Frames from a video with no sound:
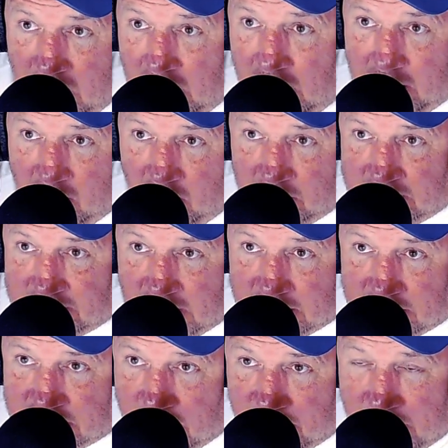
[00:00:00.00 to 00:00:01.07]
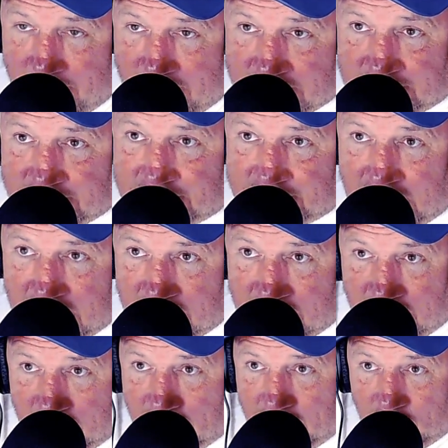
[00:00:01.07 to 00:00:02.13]
eh? You know, he said, he sent me a message saying,
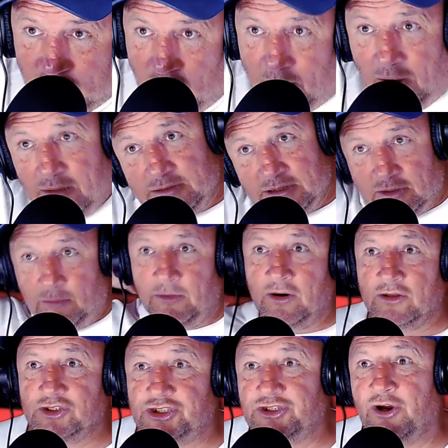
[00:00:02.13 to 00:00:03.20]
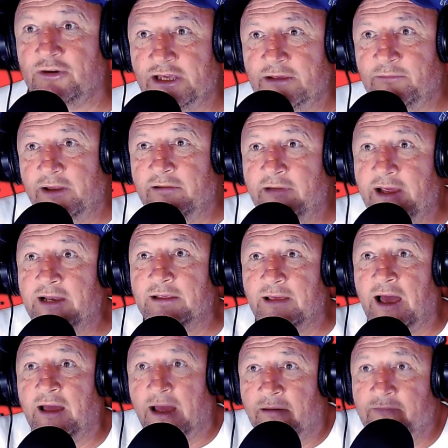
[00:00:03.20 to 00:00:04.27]
come on, come on on show. You really, really,
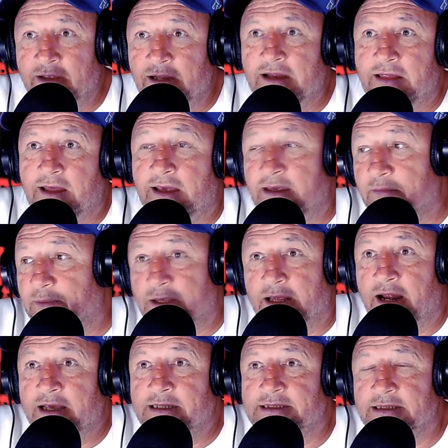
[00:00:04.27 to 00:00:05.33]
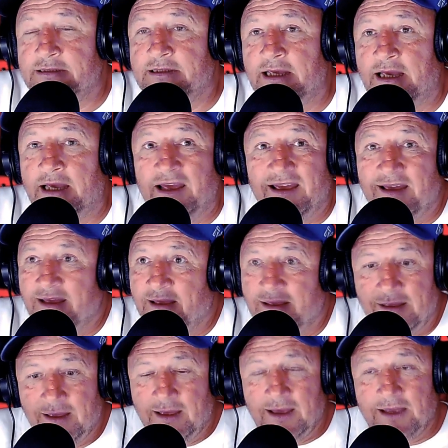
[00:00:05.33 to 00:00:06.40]
I, I really think you'd be great. And uh,
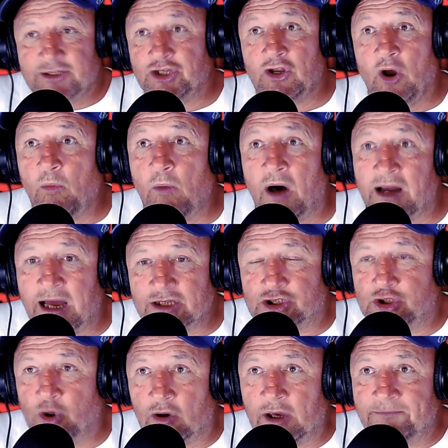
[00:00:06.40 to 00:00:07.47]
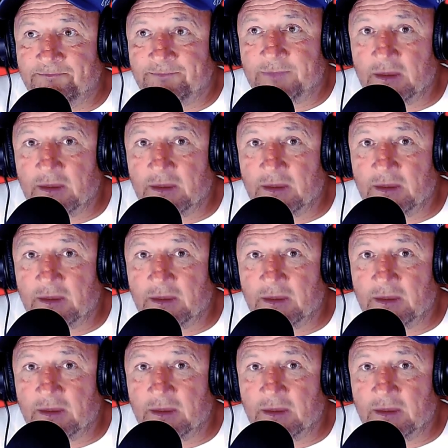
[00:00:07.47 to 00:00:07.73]
yeah. do you know what? I took him.